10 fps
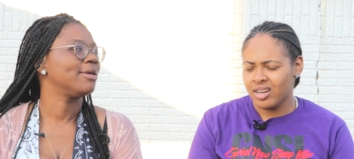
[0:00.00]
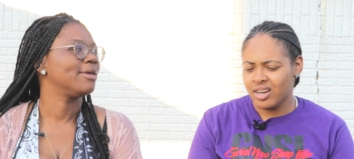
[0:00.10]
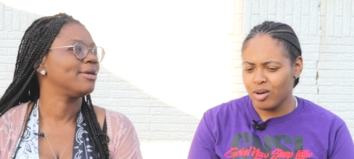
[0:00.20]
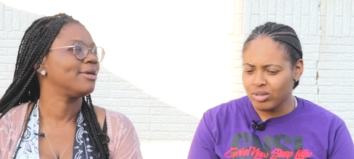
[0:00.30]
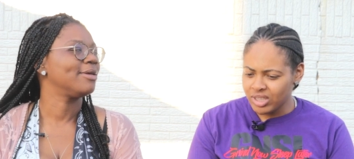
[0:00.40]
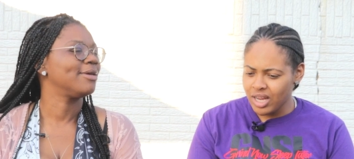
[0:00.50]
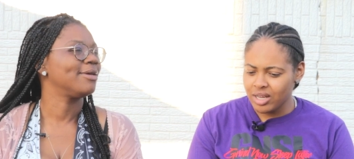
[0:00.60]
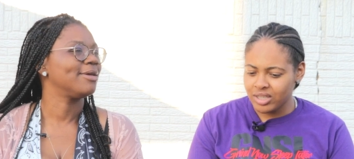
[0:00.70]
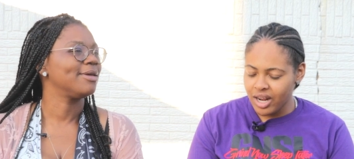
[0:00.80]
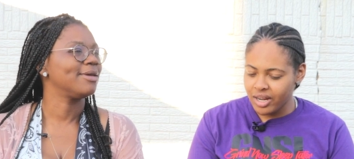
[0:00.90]
Speaker 1: there was
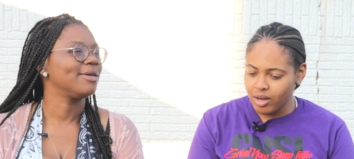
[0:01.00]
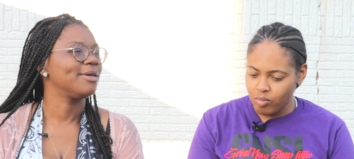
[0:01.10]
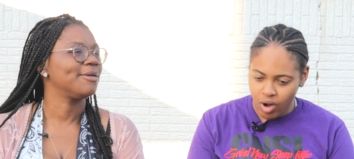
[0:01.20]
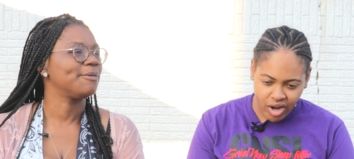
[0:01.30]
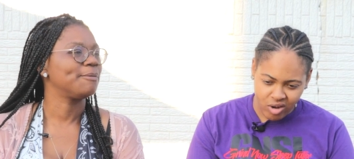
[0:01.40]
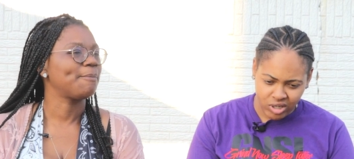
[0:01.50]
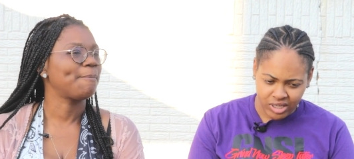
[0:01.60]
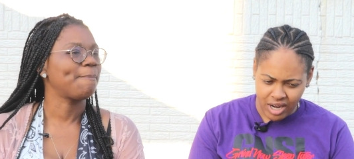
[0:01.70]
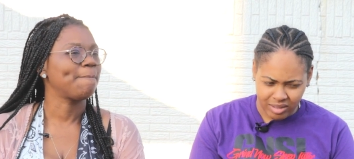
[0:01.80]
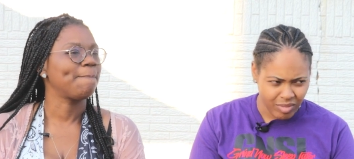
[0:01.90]
times that I didn't
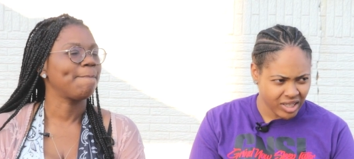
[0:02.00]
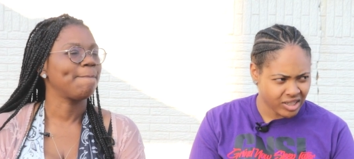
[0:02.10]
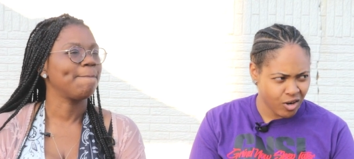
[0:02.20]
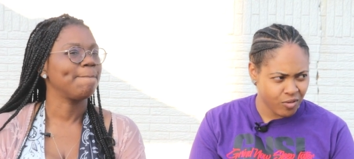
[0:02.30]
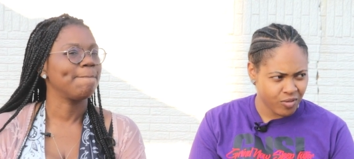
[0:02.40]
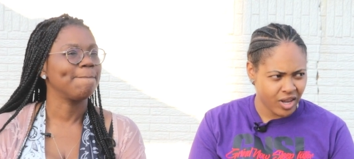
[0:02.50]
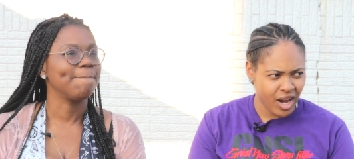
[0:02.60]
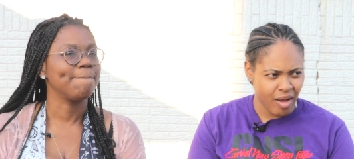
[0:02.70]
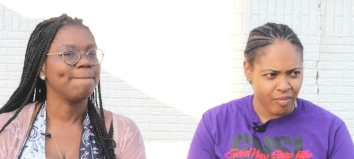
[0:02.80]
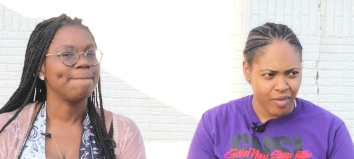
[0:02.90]
prioritize myself
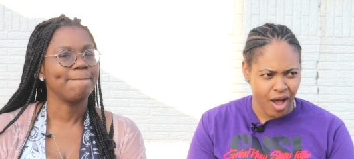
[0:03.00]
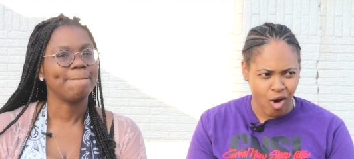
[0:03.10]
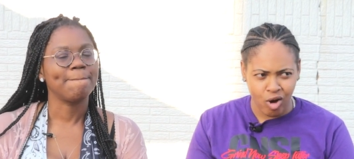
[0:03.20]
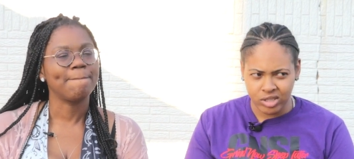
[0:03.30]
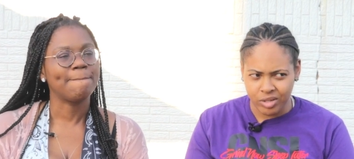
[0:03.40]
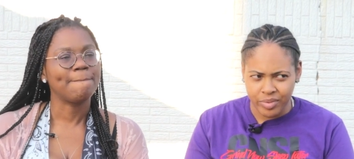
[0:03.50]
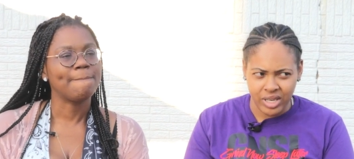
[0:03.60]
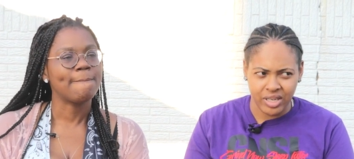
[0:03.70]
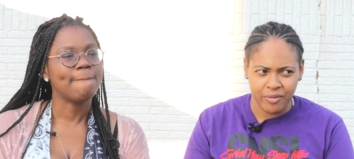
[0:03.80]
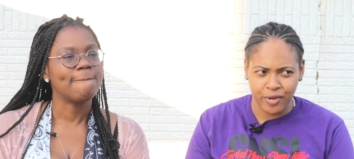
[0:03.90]
and I, I
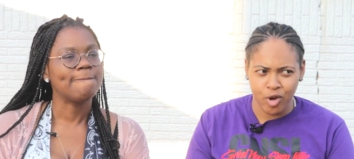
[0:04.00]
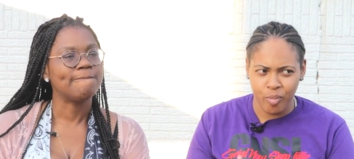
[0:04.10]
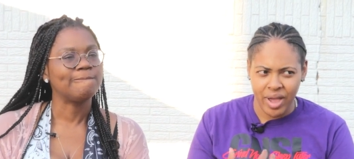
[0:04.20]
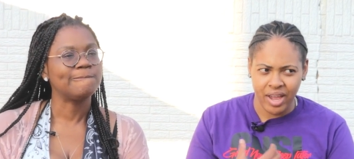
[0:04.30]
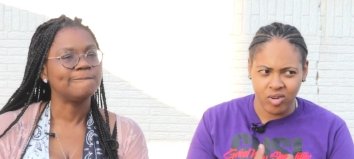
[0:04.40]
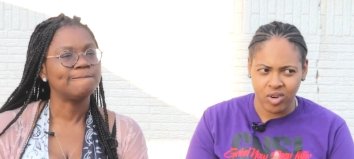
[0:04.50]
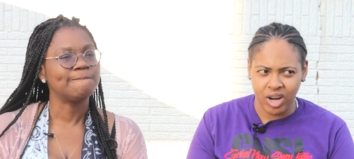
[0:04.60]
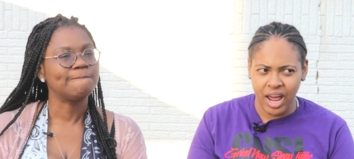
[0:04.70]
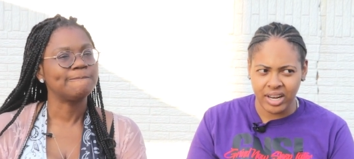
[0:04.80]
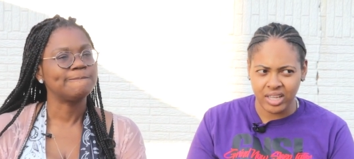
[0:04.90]
ultimately fell back on
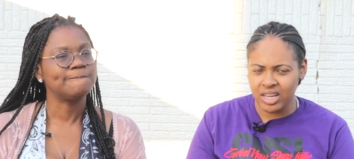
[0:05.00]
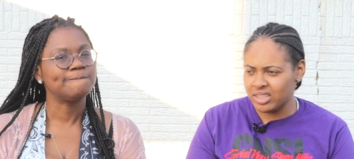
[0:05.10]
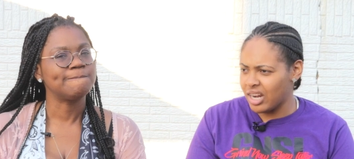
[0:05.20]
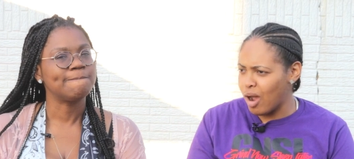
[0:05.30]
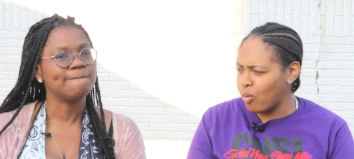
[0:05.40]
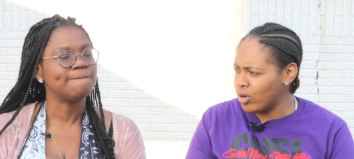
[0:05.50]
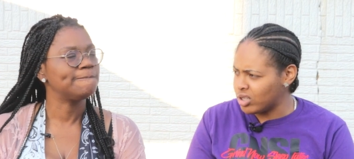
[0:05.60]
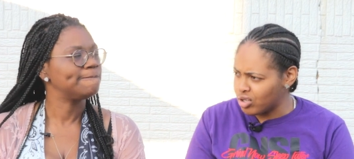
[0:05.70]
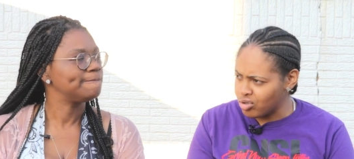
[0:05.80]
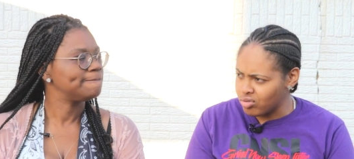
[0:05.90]
a lot of things that I
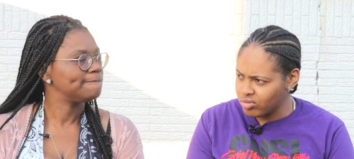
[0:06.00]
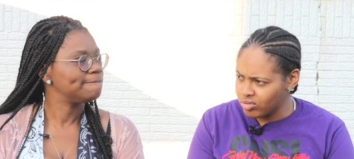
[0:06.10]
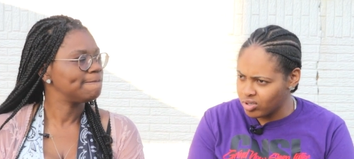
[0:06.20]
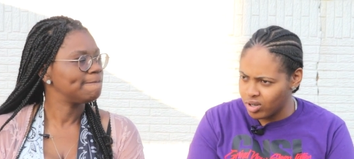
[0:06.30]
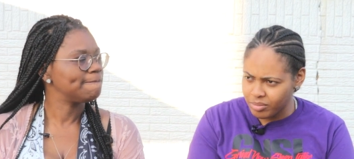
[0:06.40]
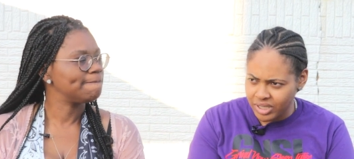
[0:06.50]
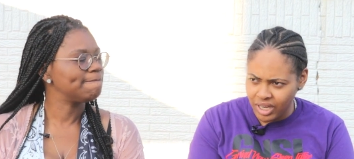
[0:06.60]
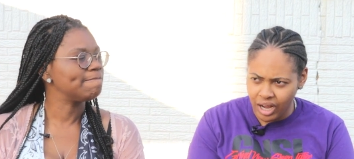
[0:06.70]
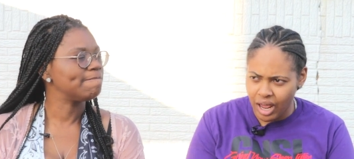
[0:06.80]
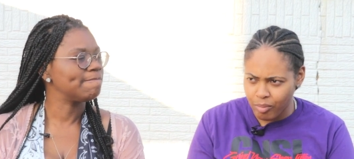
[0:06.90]
wanted to do i
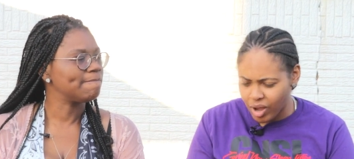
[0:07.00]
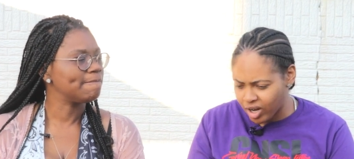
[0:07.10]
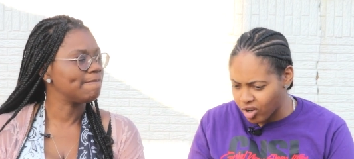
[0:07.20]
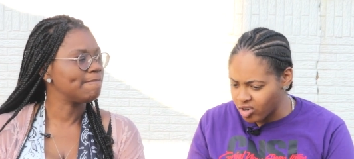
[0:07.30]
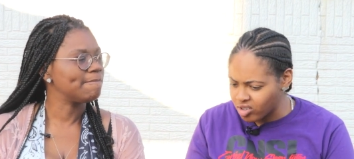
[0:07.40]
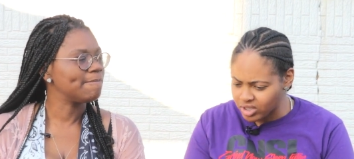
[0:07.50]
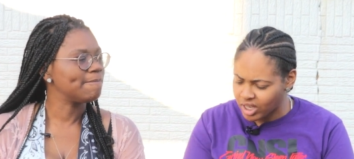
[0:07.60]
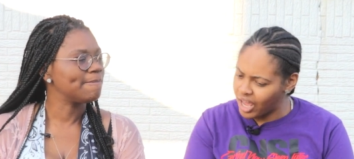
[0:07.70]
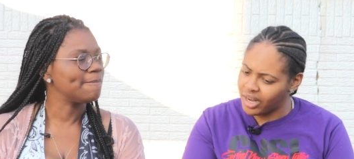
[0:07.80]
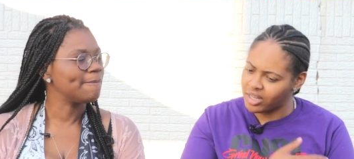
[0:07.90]
A lot of my goals,
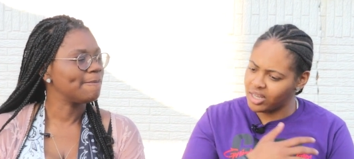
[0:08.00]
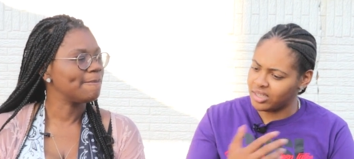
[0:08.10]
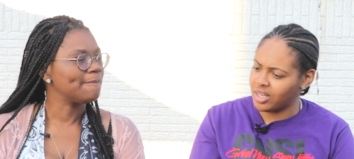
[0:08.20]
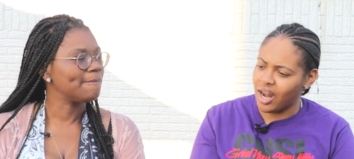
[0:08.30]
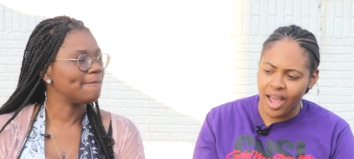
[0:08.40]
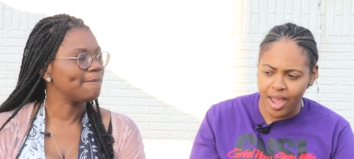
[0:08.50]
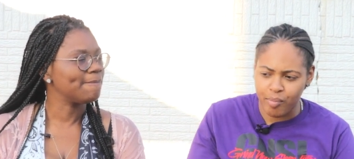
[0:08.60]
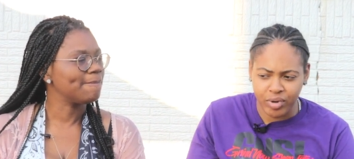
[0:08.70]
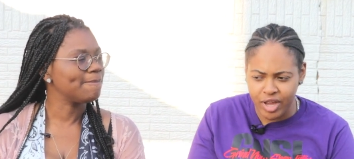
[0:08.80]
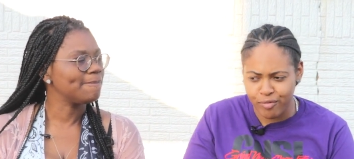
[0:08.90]
a lot of things that I
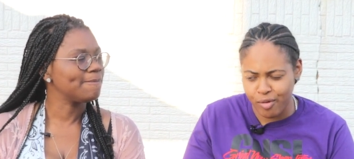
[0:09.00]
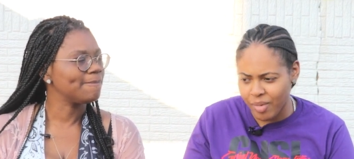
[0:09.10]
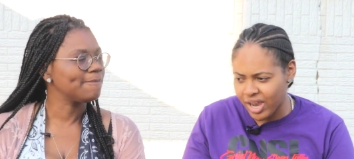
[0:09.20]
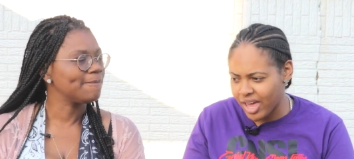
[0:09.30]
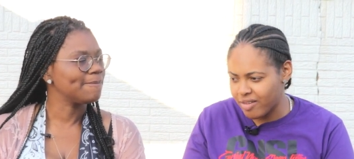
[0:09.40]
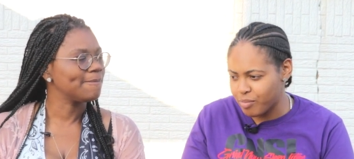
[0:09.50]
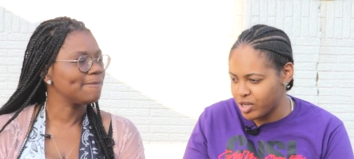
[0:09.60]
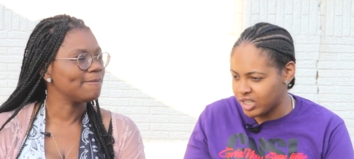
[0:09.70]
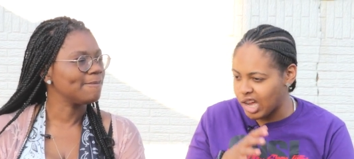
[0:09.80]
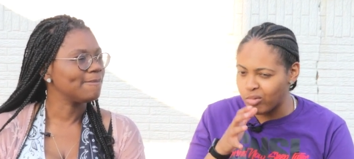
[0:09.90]
had planned for my life
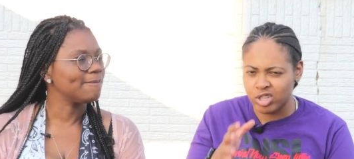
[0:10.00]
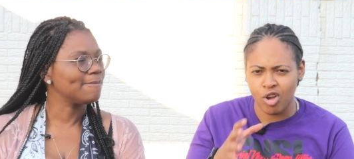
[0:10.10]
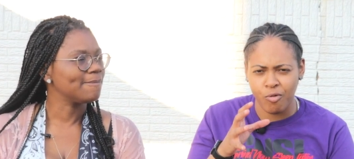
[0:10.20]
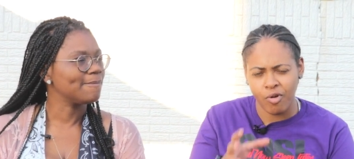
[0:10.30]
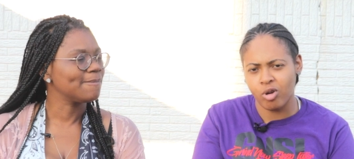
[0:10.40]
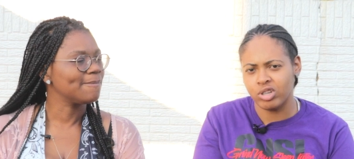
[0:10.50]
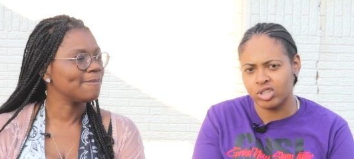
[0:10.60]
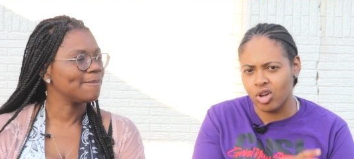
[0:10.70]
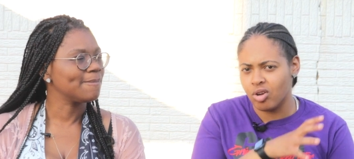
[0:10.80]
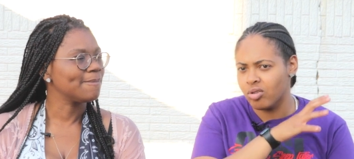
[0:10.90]
because I was so
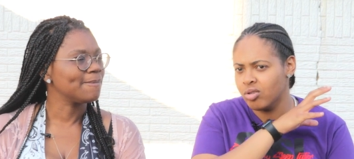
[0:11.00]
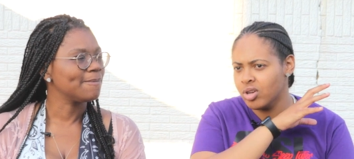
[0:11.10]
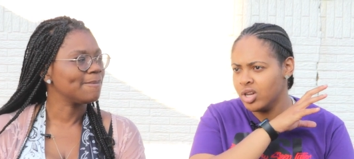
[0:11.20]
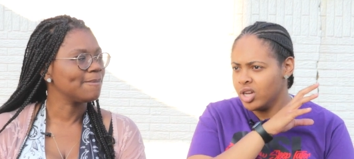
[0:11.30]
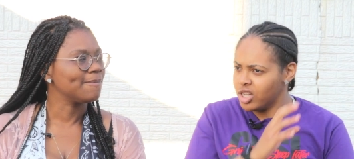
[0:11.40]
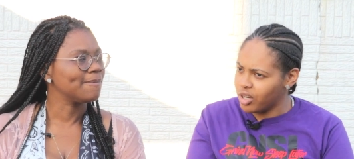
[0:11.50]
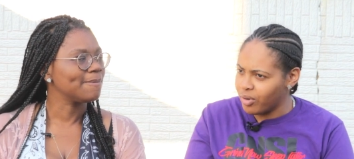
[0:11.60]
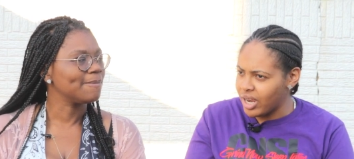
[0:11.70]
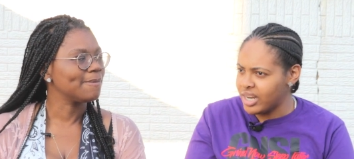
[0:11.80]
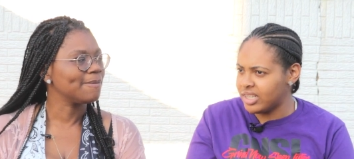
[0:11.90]
focused on
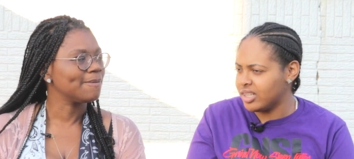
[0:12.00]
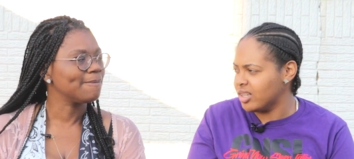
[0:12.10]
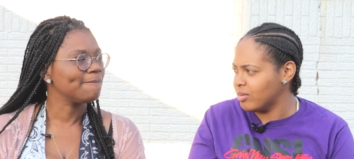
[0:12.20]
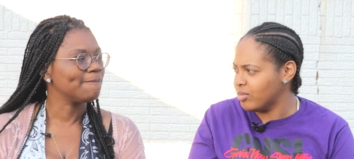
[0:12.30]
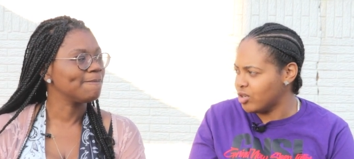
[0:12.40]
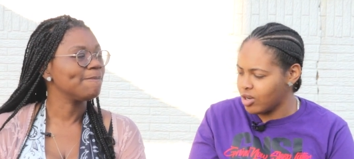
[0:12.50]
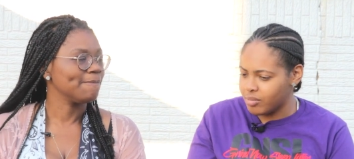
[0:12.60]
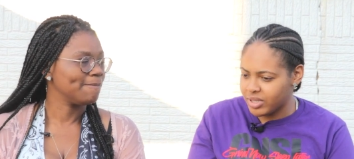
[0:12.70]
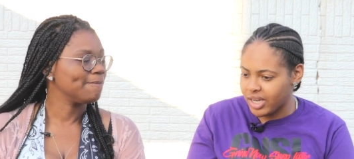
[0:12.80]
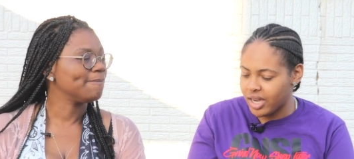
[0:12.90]
the relationship, you
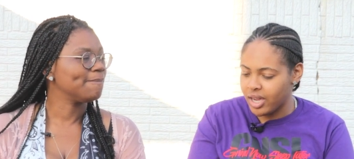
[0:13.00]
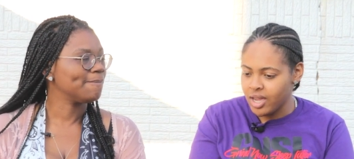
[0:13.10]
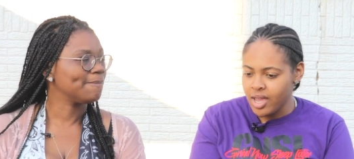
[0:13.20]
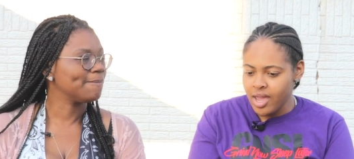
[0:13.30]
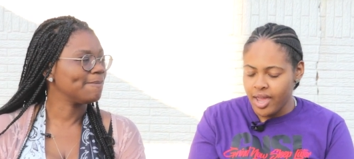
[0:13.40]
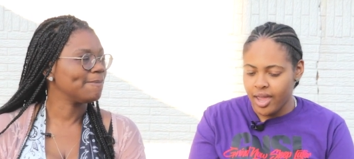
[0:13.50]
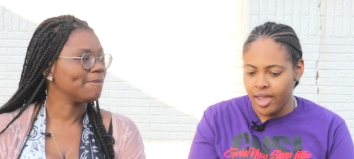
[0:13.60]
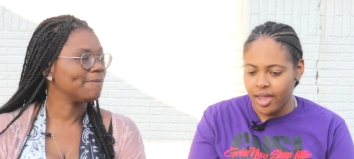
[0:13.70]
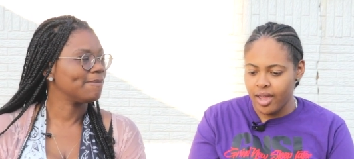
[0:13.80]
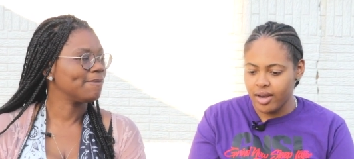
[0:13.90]
know what I'm
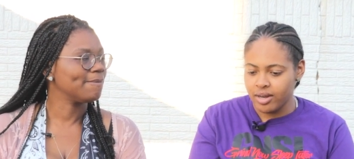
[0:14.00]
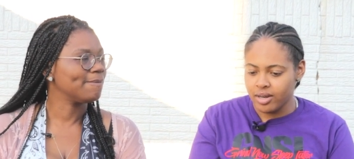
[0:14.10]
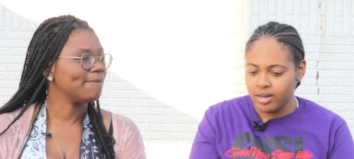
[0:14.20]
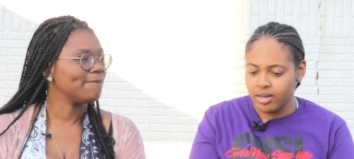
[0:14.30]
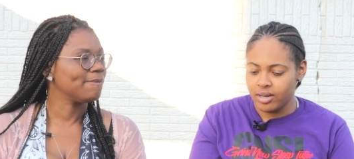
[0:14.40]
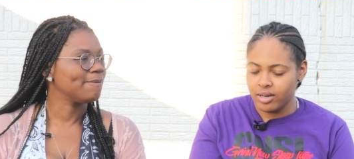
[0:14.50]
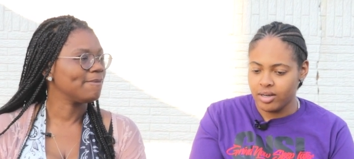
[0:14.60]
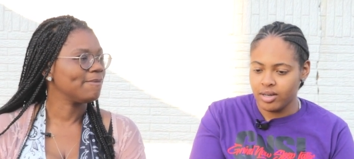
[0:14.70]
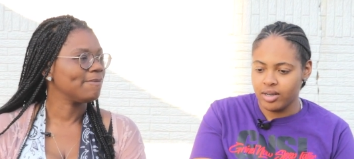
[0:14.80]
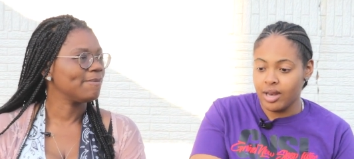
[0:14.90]
saying? And
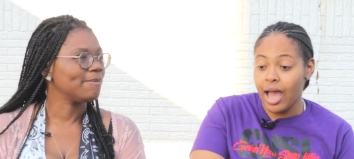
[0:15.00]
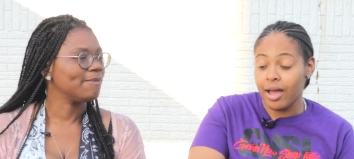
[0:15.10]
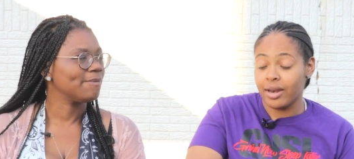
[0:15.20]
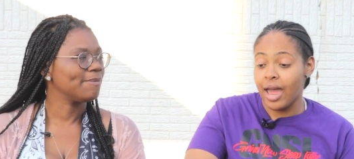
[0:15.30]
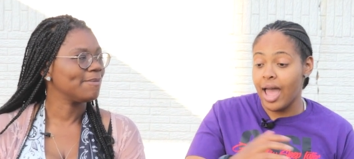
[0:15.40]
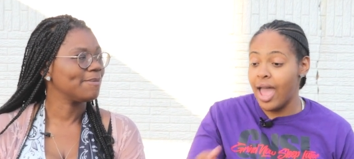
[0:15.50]
not not